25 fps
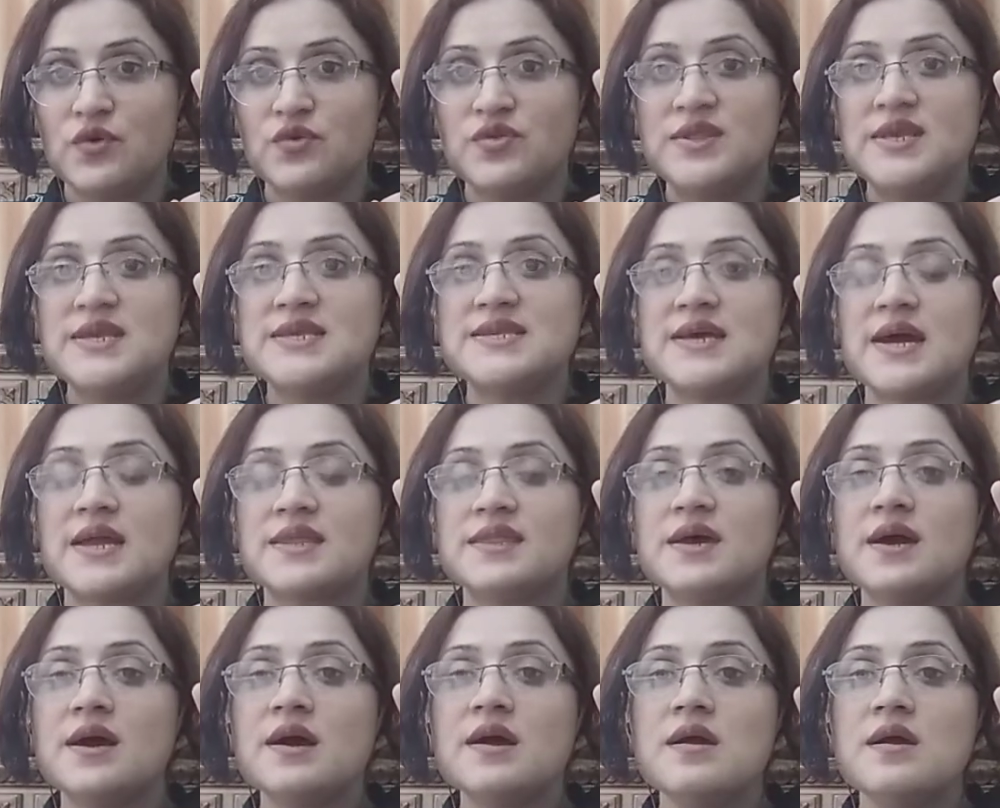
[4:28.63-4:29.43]
These are
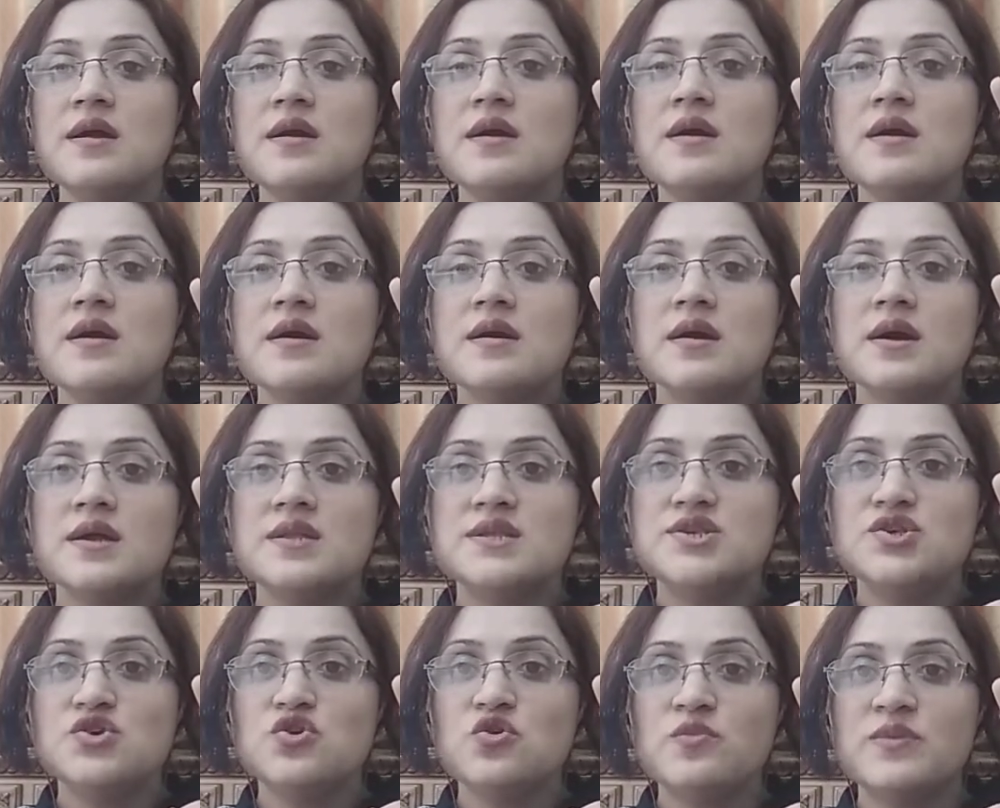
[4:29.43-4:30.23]
the
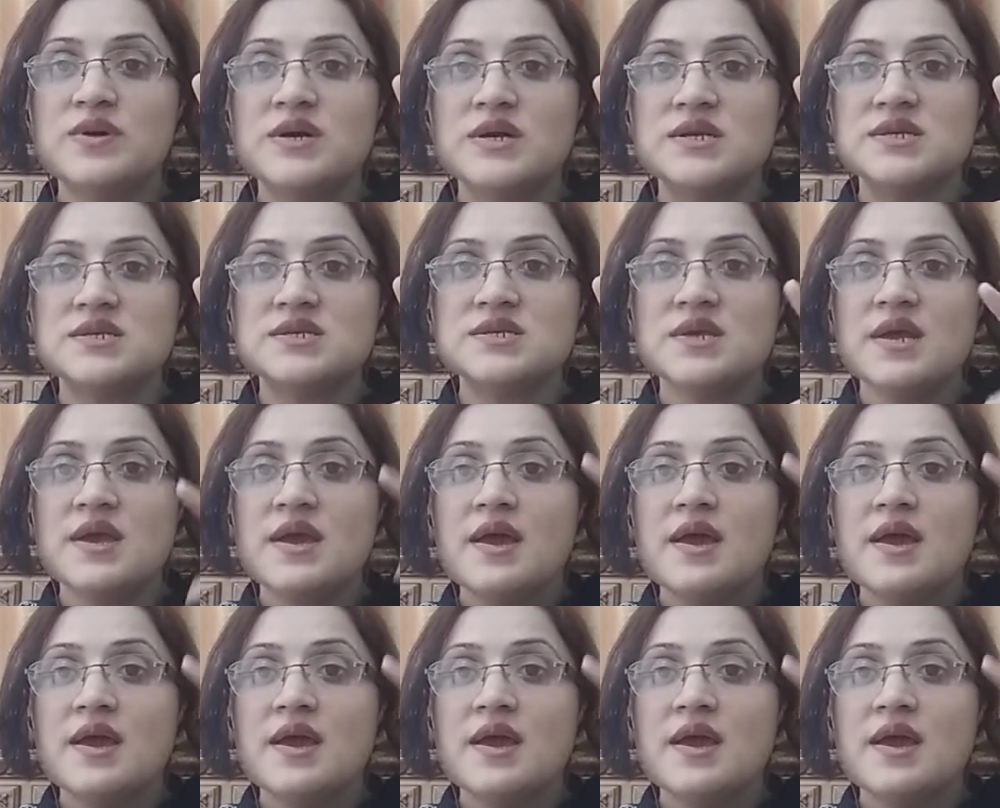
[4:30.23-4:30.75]
consumers.